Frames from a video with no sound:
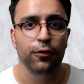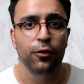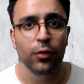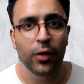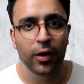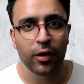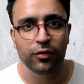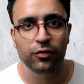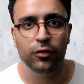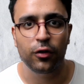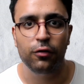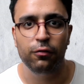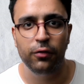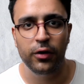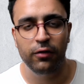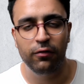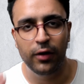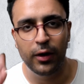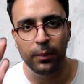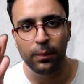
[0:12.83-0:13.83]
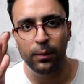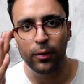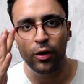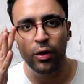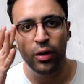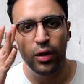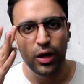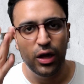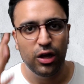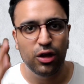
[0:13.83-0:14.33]
you are a software
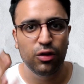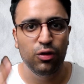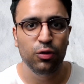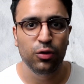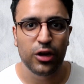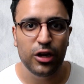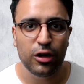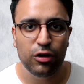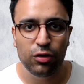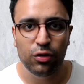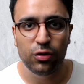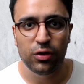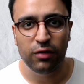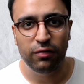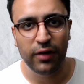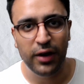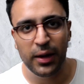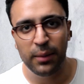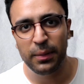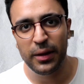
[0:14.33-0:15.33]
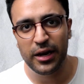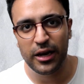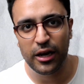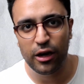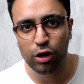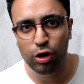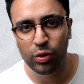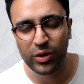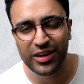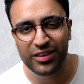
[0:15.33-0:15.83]
developer, you need to develop an
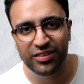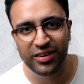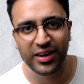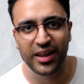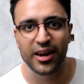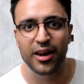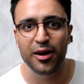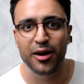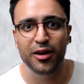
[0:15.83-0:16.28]
intuition and an